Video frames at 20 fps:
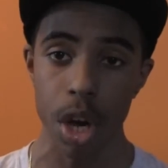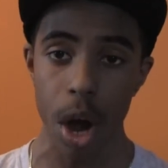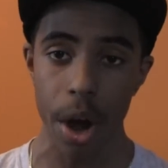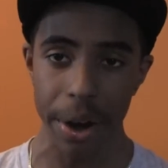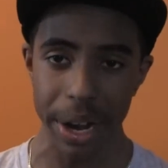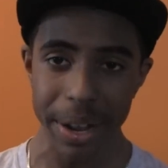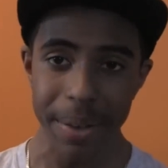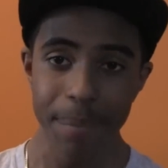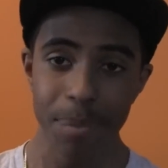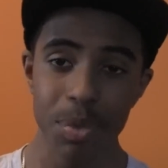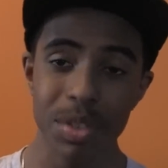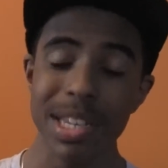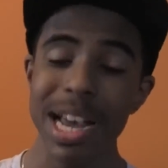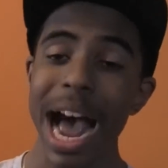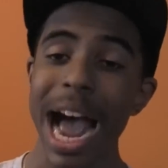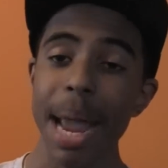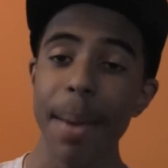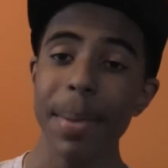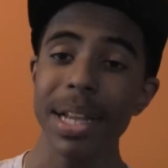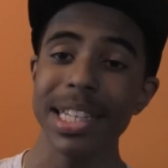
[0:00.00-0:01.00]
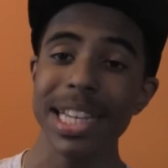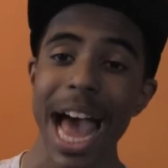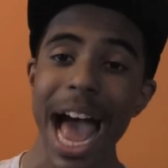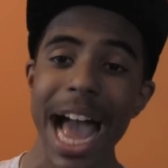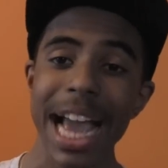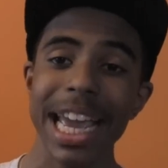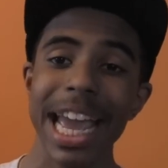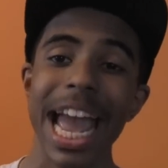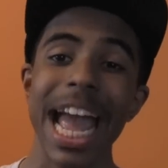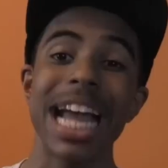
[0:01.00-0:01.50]
sorry, Time
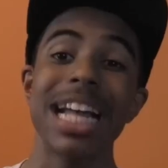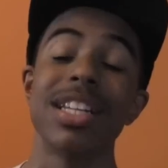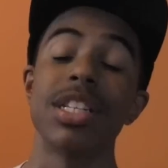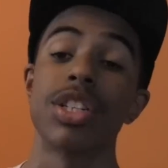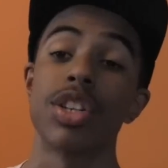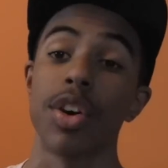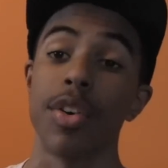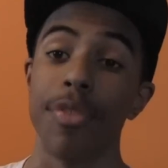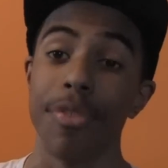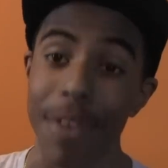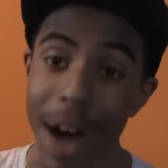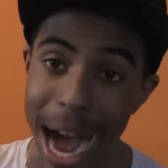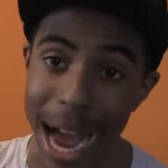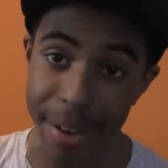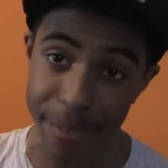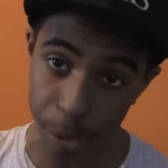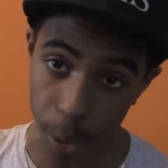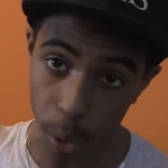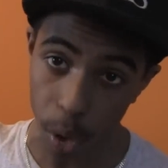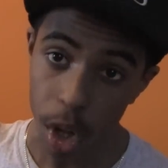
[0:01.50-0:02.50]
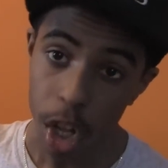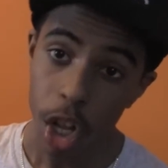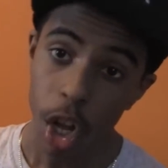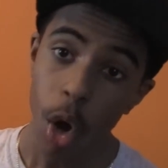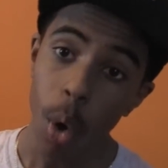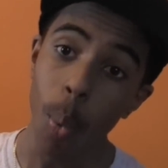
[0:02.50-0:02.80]
Attack and Survival.